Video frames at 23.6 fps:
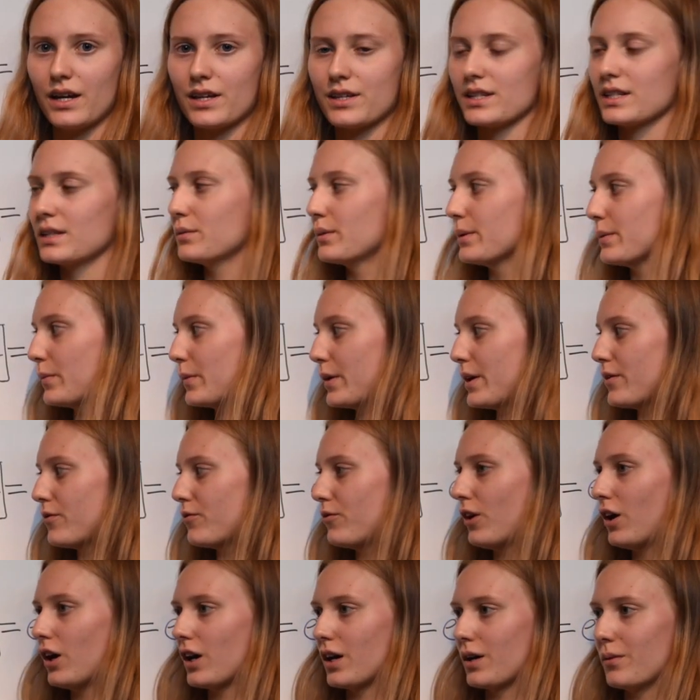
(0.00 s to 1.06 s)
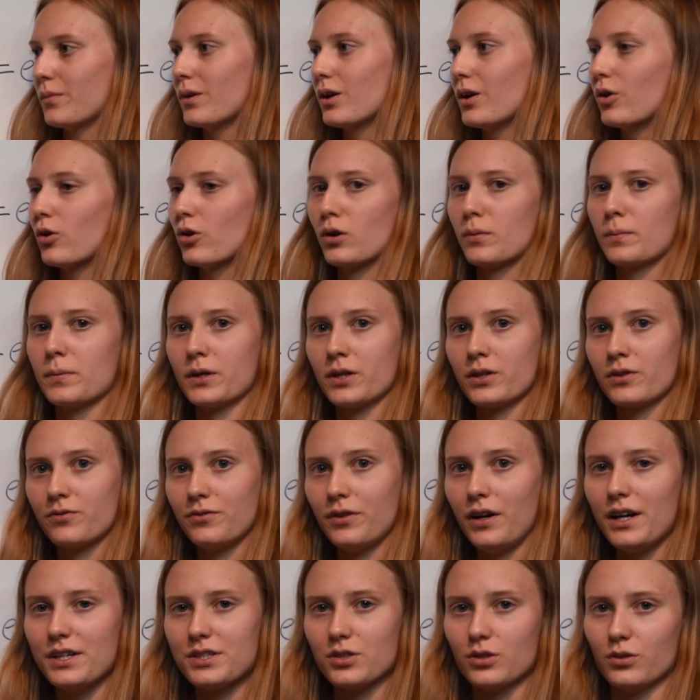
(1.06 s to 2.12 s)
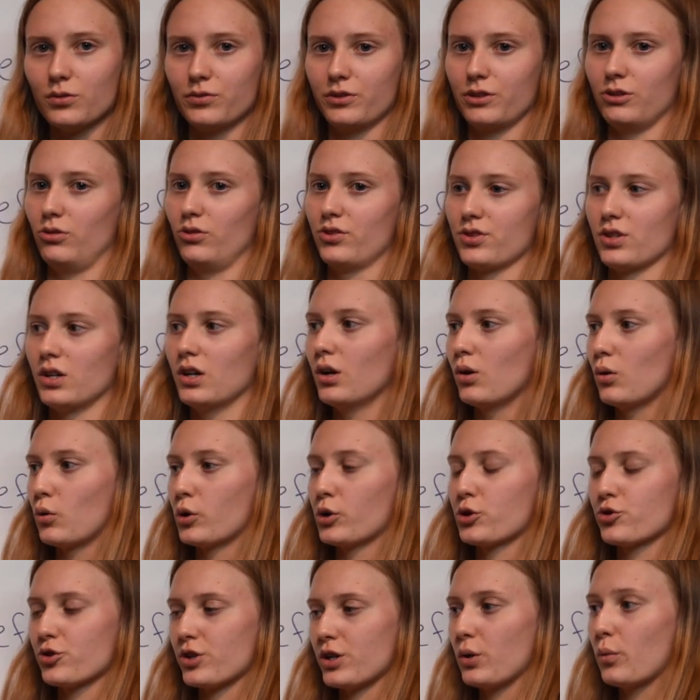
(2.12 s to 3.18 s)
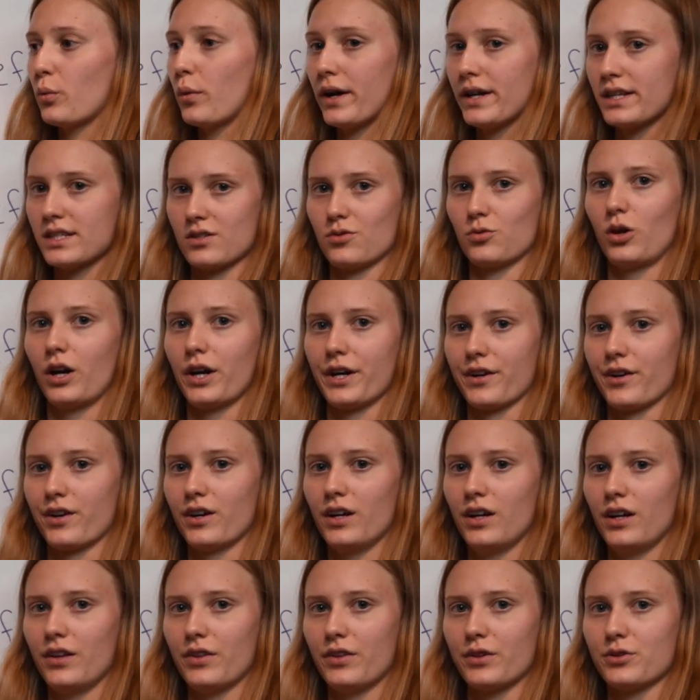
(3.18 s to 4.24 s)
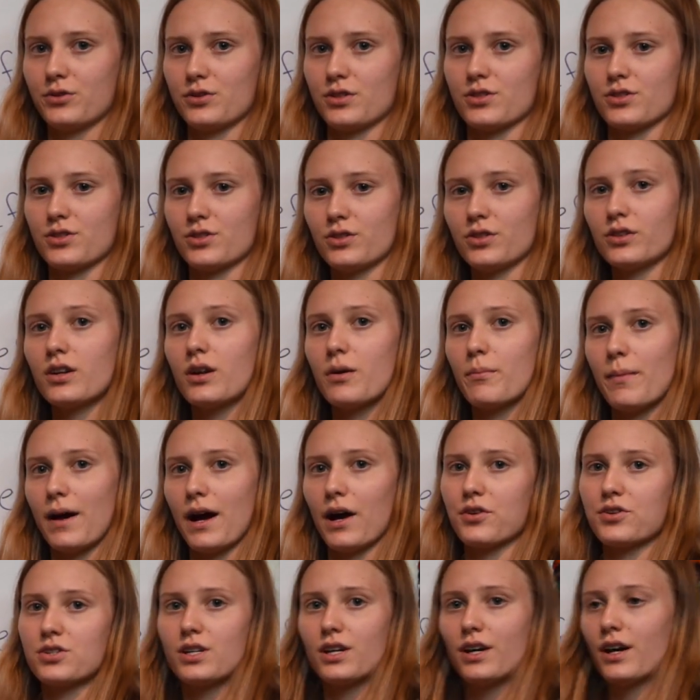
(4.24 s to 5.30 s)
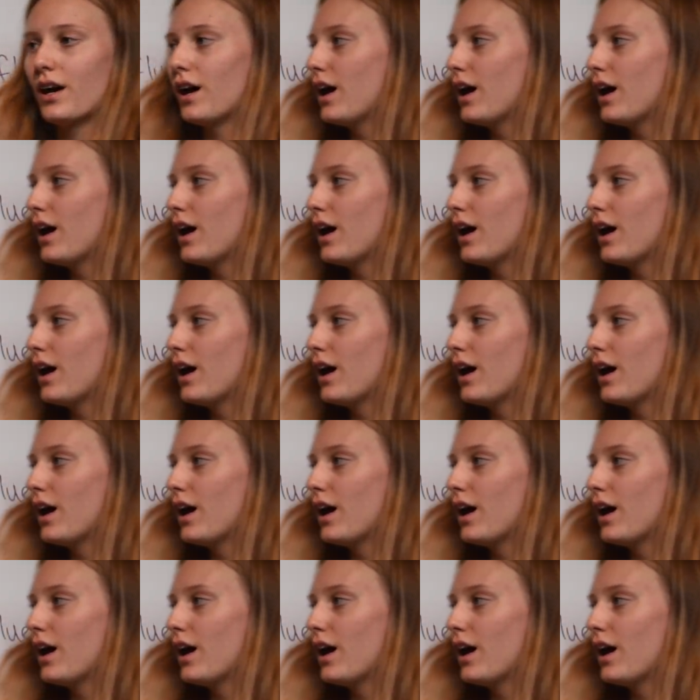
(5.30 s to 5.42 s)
So when we farm or burn fossil fuels or treat wastewater, there's a certain amount